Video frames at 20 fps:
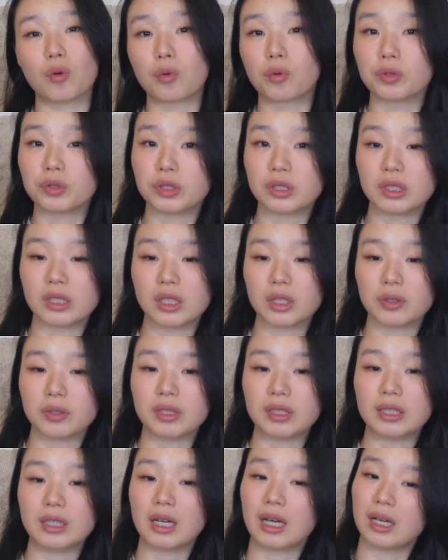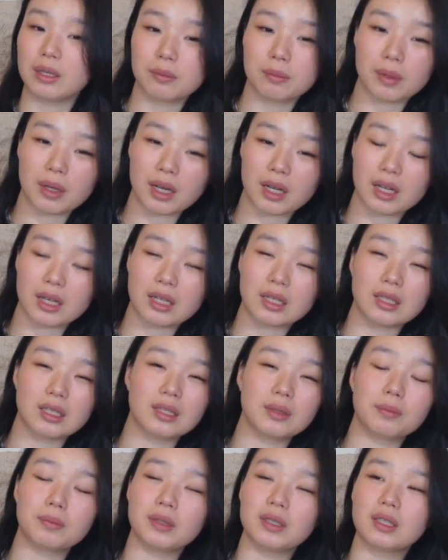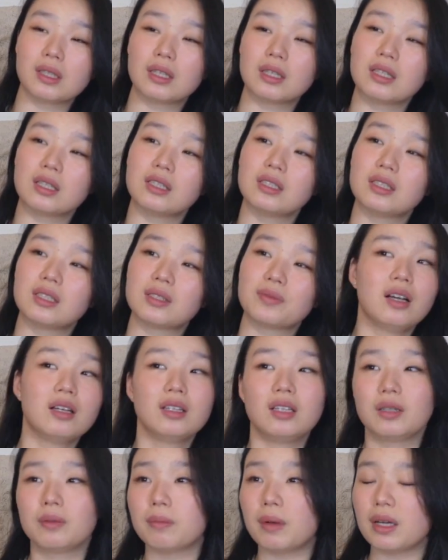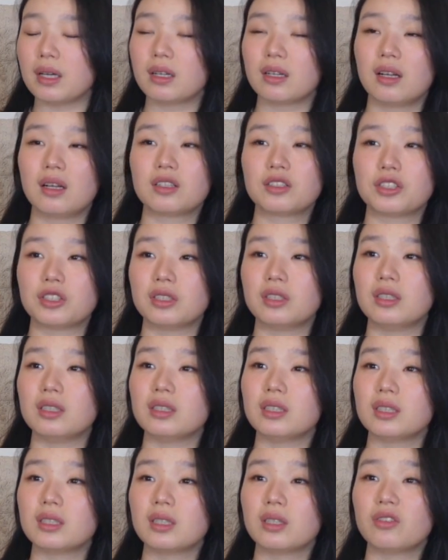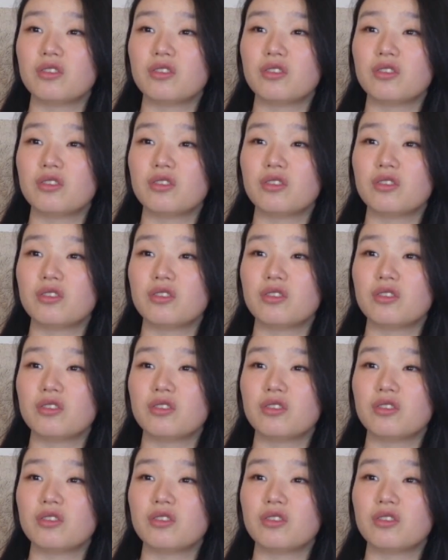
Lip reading: ordinary handbag because I think my collection is